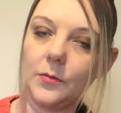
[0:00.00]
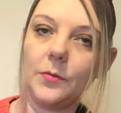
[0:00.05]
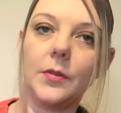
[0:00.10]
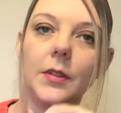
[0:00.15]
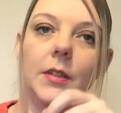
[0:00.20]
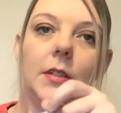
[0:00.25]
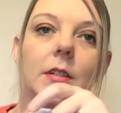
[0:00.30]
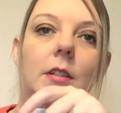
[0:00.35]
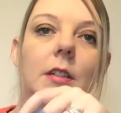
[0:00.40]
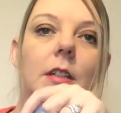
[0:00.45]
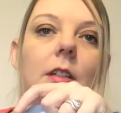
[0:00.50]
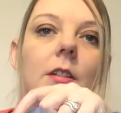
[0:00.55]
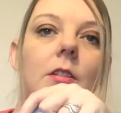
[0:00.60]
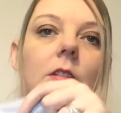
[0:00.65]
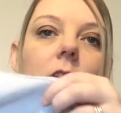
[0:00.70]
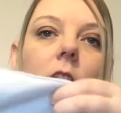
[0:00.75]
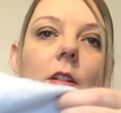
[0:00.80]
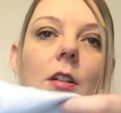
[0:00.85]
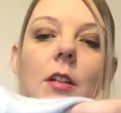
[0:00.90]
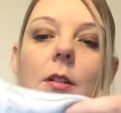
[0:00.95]
up this
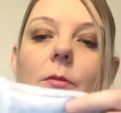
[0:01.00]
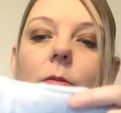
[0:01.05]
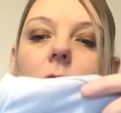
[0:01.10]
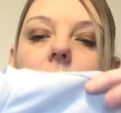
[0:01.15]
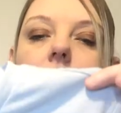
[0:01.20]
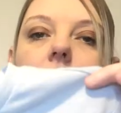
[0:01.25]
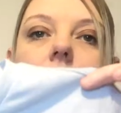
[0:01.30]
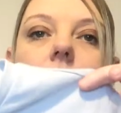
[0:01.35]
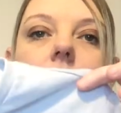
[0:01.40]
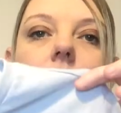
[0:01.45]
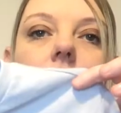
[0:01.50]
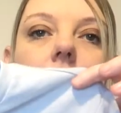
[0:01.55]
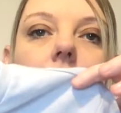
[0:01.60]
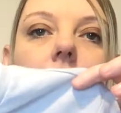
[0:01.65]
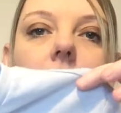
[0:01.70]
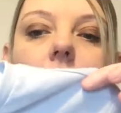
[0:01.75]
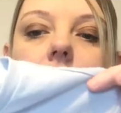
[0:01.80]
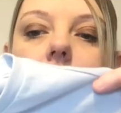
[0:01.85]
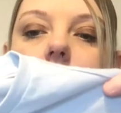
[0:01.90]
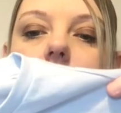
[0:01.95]
t-shirt, which is like
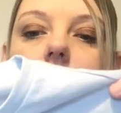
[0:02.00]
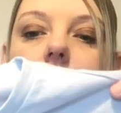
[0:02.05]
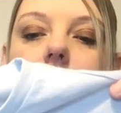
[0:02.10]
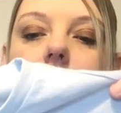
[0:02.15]
a